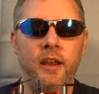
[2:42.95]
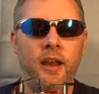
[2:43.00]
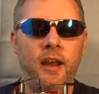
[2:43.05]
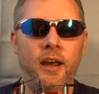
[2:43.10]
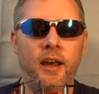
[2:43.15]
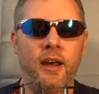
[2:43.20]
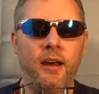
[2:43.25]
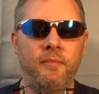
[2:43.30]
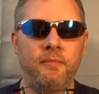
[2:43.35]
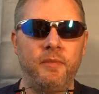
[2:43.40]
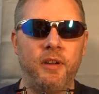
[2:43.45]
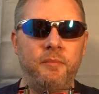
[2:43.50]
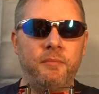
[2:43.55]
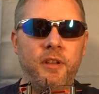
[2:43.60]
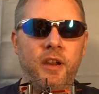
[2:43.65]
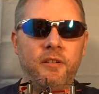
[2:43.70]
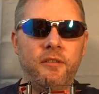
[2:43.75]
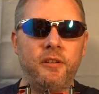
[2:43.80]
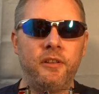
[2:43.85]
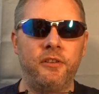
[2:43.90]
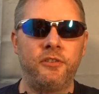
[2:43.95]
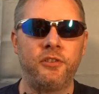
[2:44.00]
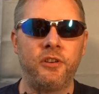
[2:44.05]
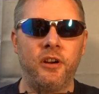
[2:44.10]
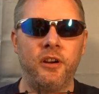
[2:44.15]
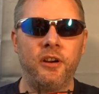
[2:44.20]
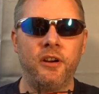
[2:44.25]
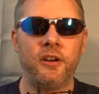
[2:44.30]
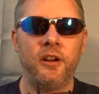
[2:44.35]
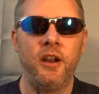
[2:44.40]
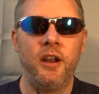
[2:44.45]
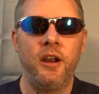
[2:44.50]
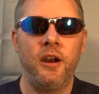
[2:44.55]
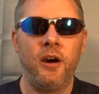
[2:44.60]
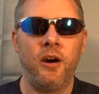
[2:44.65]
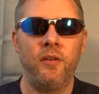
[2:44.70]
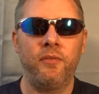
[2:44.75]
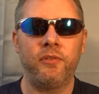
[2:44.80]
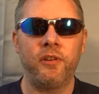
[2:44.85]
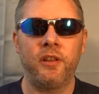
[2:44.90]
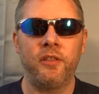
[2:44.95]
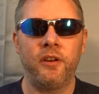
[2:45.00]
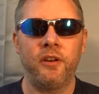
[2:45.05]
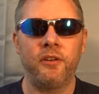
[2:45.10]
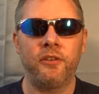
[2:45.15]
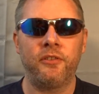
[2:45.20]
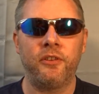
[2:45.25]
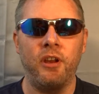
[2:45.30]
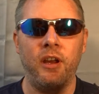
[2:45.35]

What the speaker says: I'm not really sure. Hopefully there's